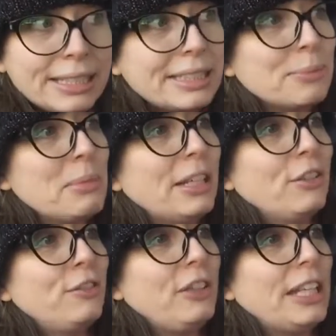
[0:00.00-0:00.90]

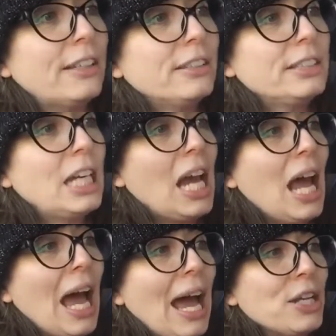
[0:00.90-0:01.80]
Millfield,
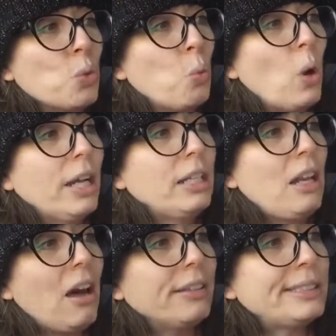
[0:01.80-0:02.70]
had one
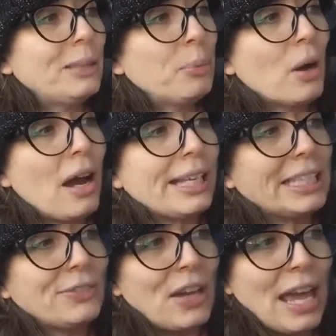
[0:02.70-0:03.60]
last
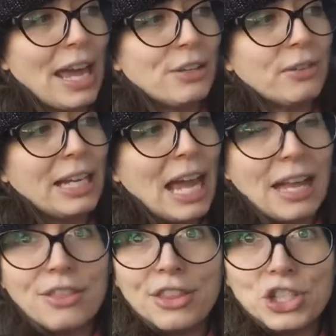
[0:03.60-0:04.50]
surprise for Henry
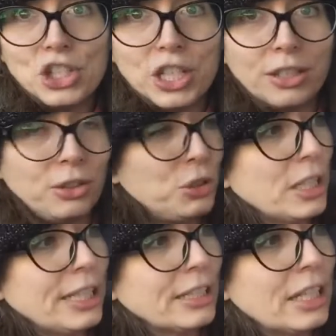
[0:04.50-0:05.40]
and the
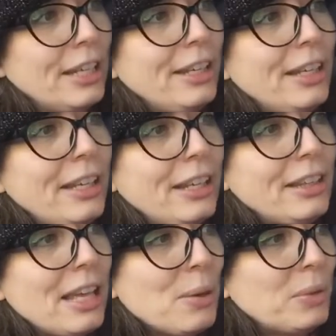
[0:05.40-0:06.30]
children.
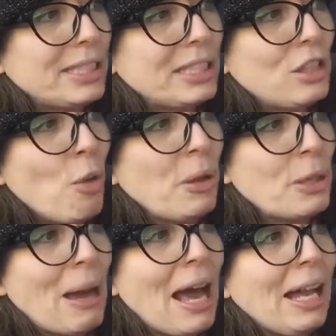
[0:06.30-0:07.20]
They would stop at
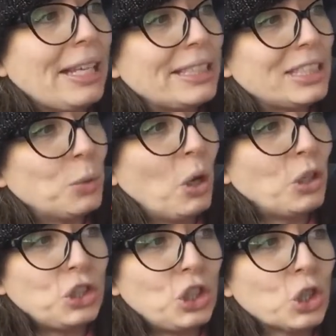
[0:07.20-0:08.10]
the palace to
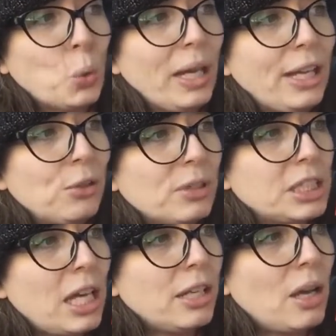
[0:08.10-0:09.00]
watch the Queen
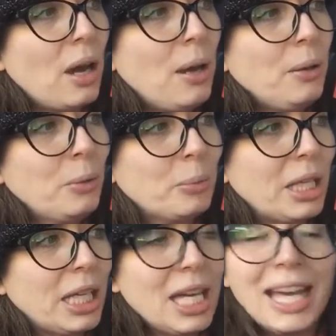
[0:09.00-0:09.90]
return
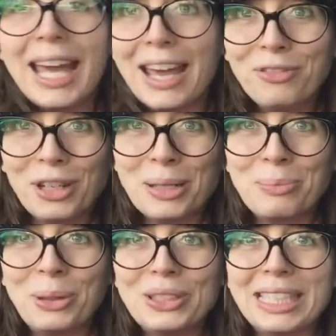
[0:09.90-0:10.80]
home.
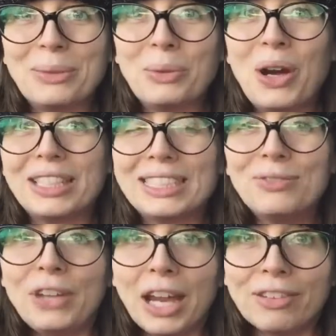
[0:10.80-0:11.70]
Everybody was
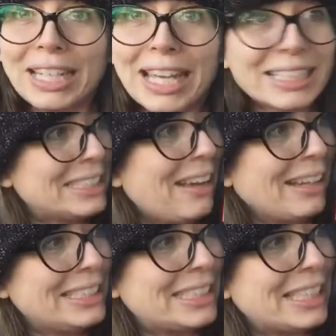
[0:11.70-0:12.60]
very
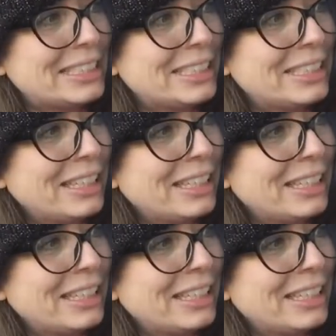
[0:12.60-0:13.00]
excited.